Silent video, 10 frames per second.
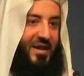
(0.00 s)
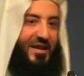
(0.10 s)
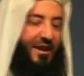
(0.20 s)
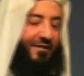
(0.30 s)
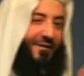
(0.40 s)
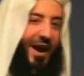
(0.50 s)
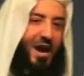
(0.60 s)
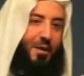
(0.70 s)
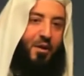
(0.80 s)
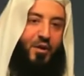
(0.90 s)
Their
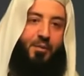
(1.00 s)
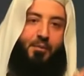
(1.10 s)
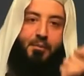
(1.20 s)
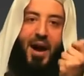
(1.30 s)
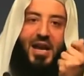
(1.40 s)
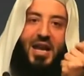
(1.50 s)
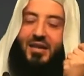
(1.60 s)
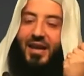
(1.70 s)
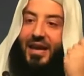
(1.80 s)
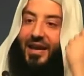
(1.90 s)
fame,
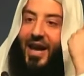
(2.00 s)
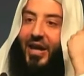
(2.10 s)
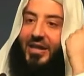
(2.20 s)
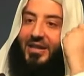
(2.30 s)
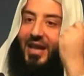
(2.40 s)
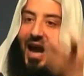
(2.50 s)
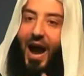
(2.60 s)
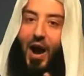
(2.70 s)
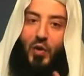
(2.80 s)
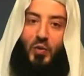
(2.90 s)
money they cannot
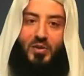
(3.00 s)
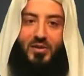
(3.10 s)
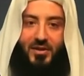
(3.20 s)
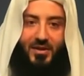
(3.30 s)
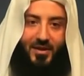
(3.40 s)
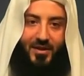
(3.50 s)
count.